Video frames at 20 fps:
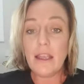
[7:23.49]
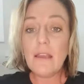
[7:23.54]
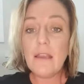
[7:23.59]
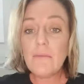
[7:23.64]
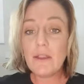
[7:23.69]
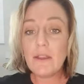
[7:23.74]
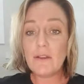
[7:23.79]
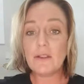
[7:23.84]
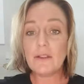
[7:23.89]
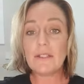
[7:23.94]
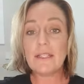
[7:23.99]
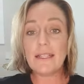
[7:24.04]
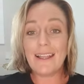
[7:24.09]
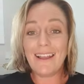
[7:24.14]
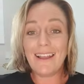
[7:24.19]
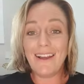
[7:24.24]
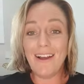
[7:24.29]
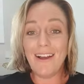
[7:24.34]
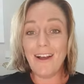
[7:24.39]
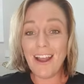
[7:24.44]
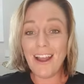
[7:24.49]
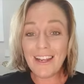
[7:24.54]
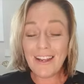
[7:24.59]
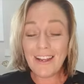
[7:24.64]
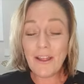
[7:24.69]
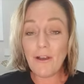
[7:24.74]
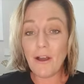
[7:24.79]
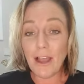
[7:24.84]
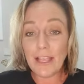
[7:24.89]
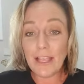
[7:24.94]
Because I
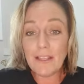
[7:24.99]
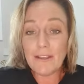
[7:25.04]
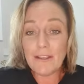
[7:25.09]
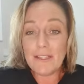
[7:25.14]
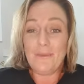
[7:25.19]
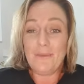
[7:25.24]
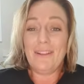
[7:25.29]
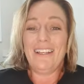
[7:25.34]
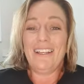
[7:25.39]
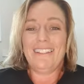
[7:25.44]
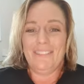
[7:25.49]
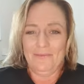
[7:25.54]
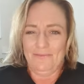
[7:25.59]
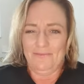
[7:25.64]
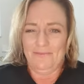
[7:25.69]
know I used to be like